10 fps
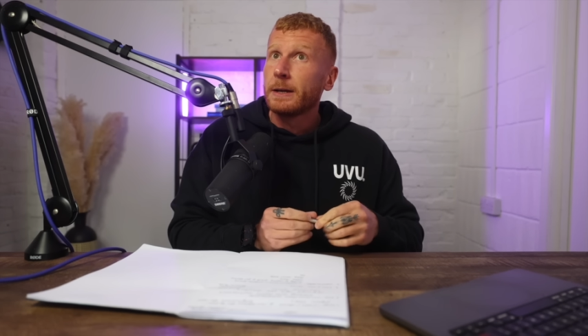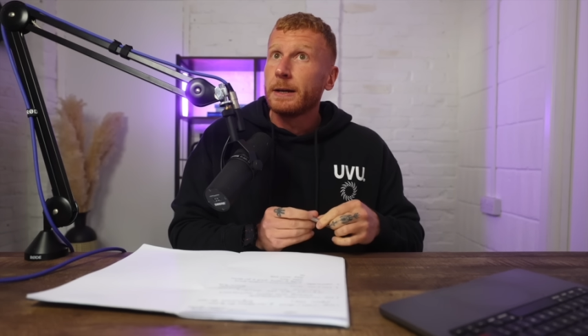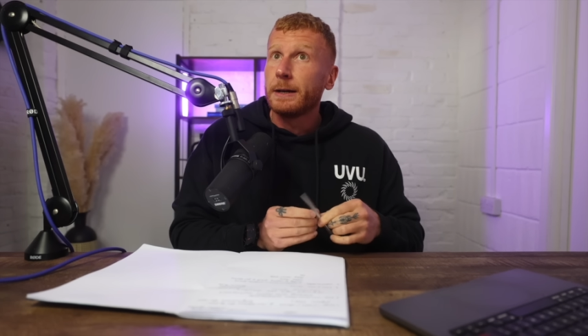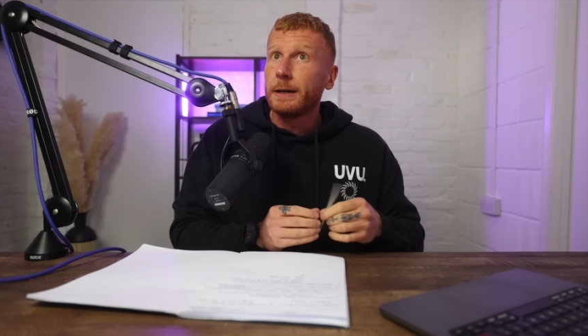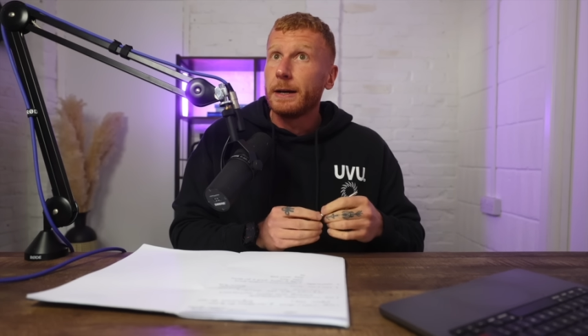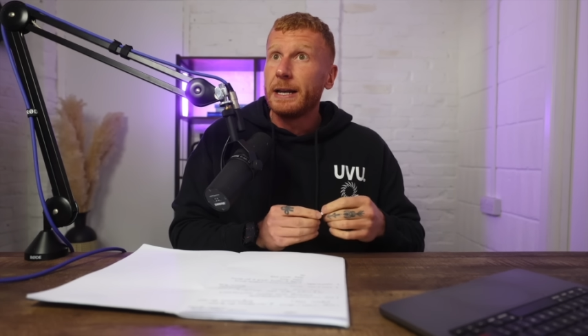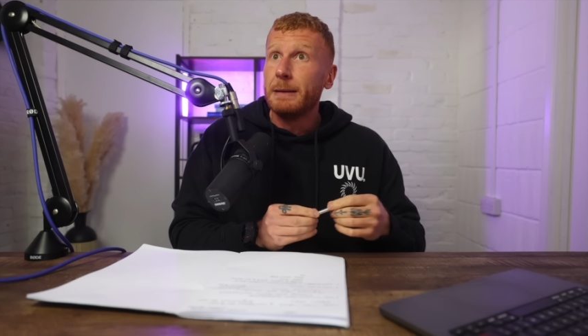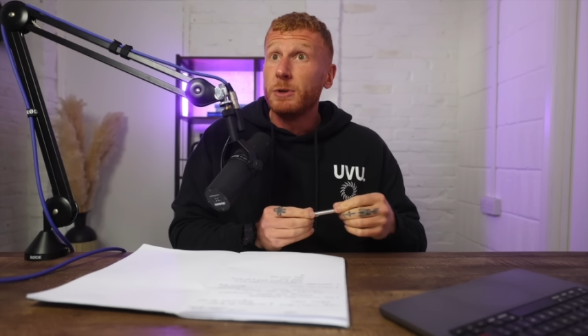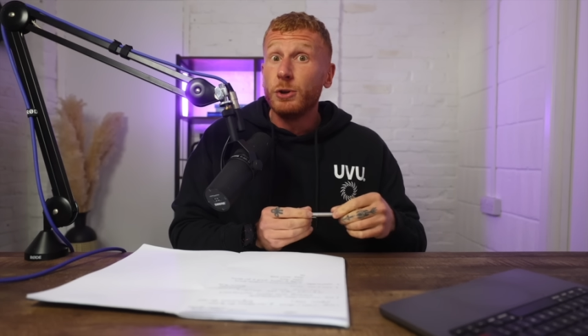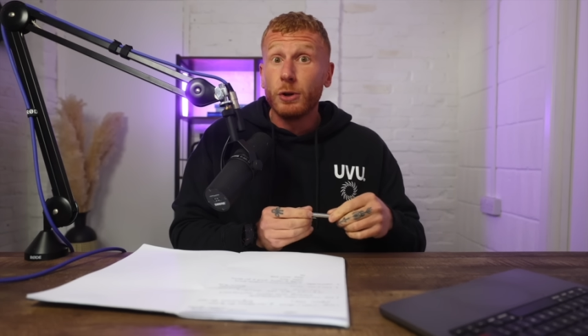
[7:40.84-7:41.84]

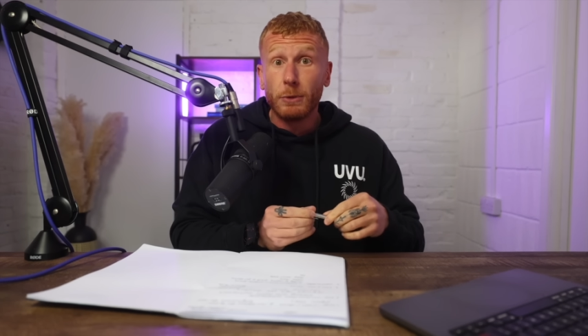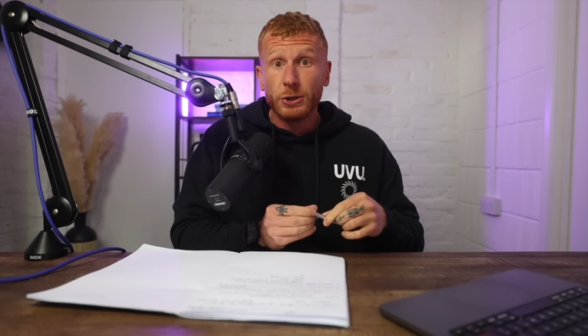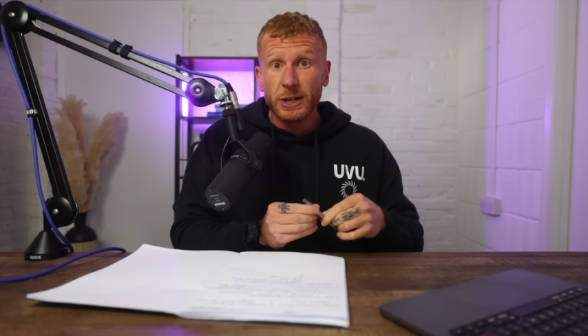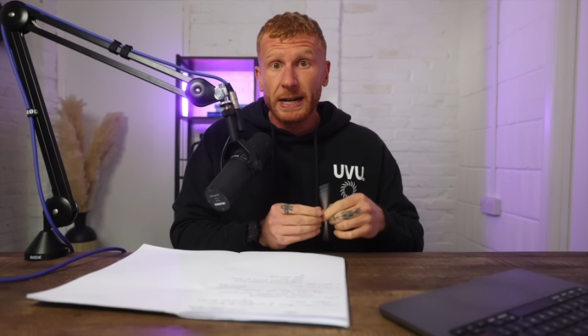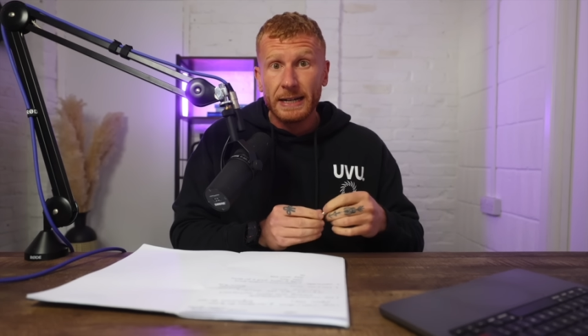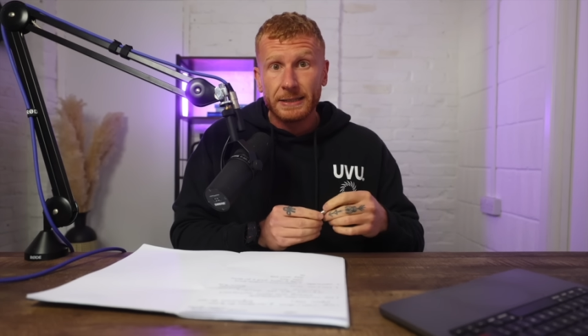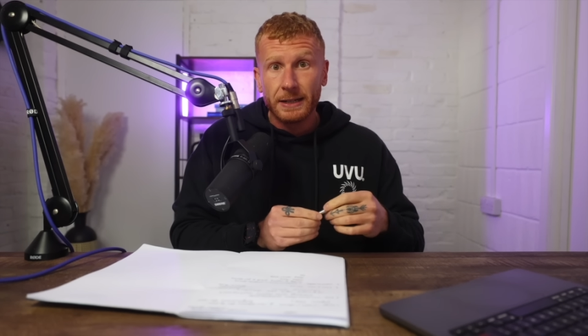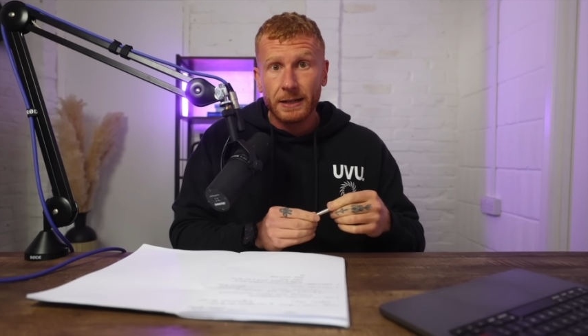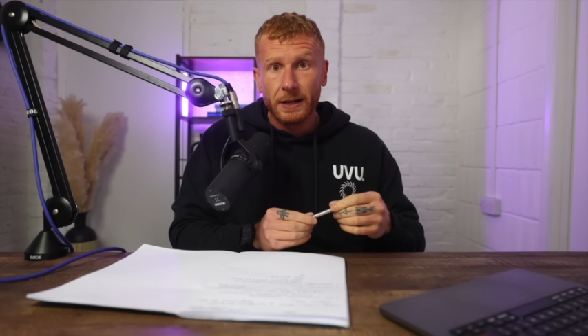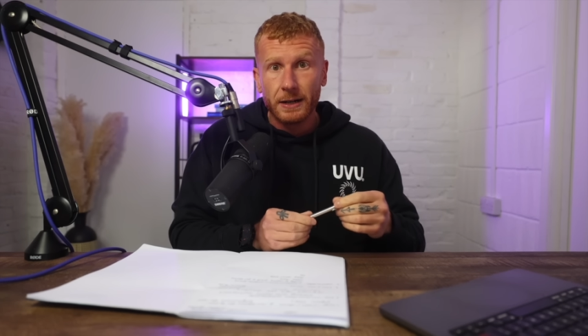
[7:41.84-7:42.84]

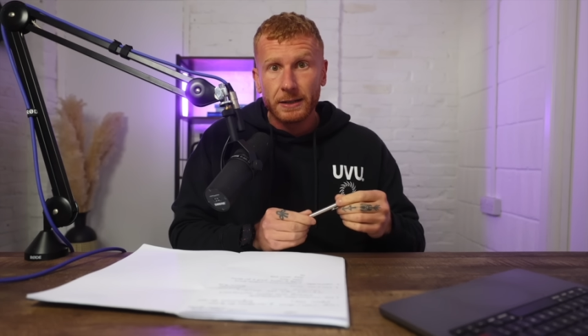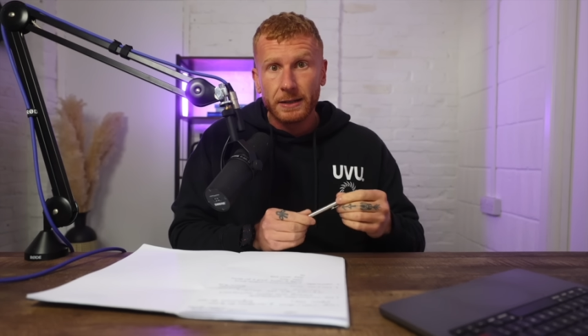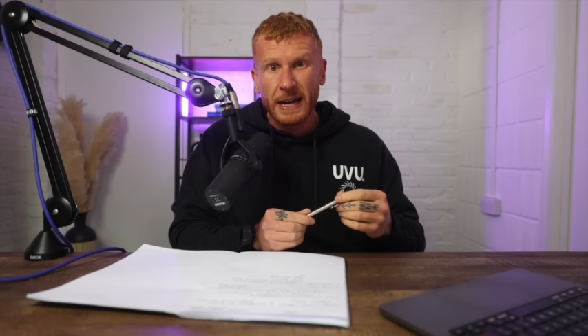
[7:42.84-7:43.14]
immunomodulator like